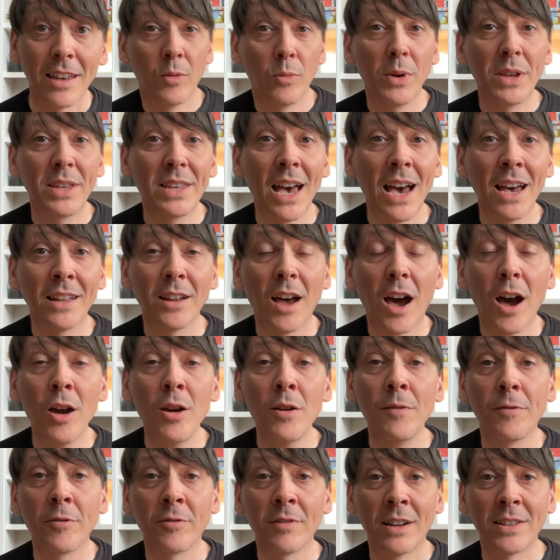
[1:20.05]
We can
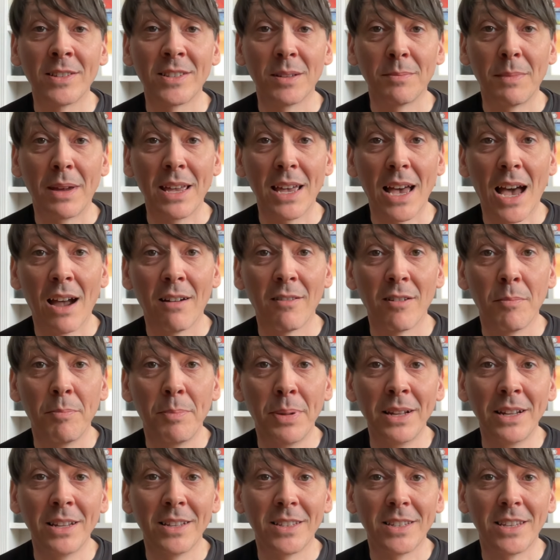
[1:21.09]
overestimate our
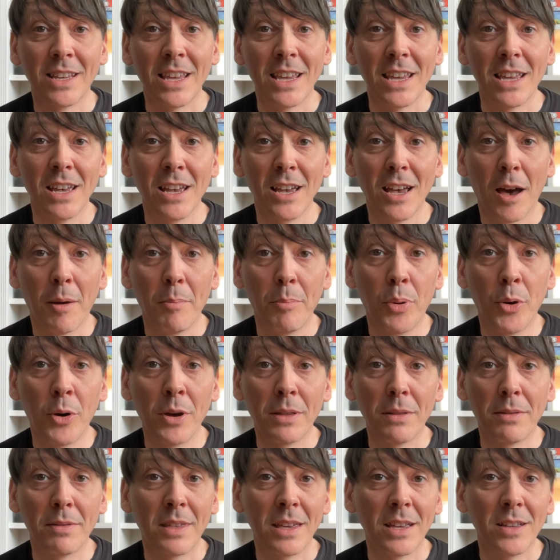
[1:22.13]
ability and put
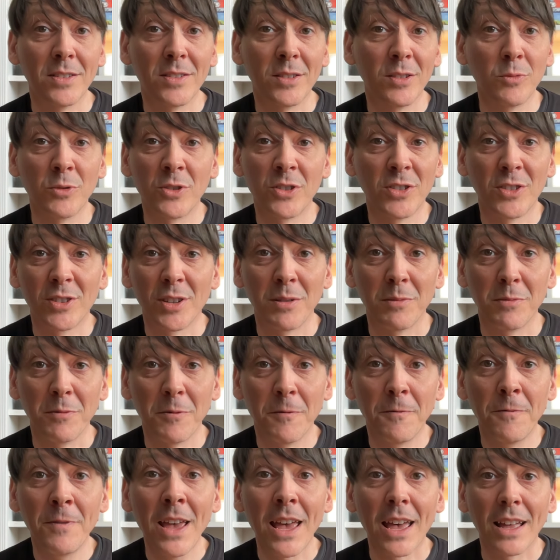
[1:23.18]
in things that just don't
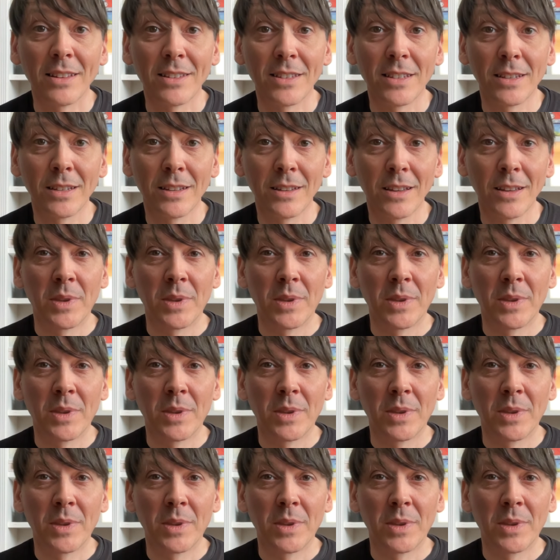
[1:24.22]
fit.